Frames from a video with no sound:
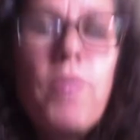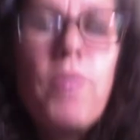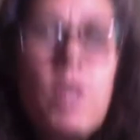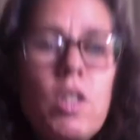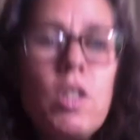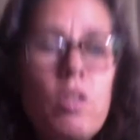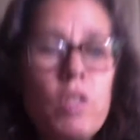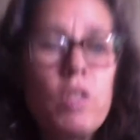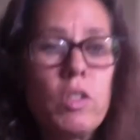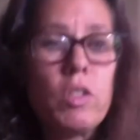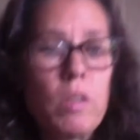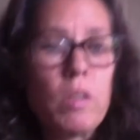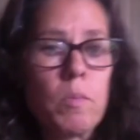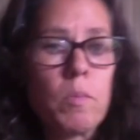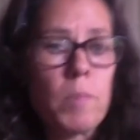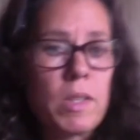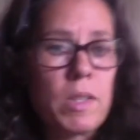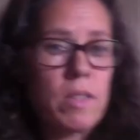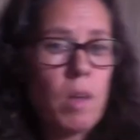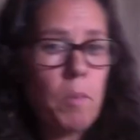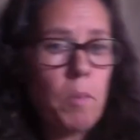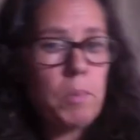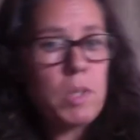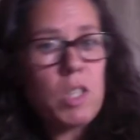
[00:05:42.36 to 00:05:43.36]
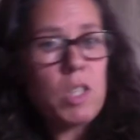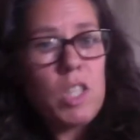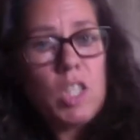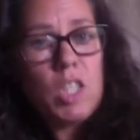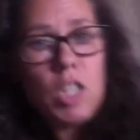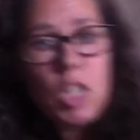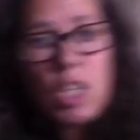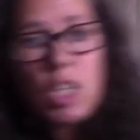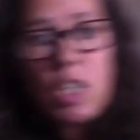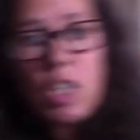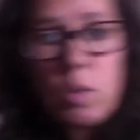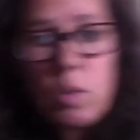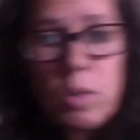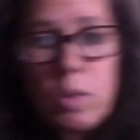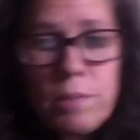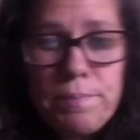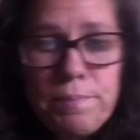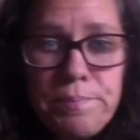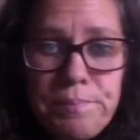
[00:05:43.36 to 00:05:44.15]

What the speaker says: you do them is up to you.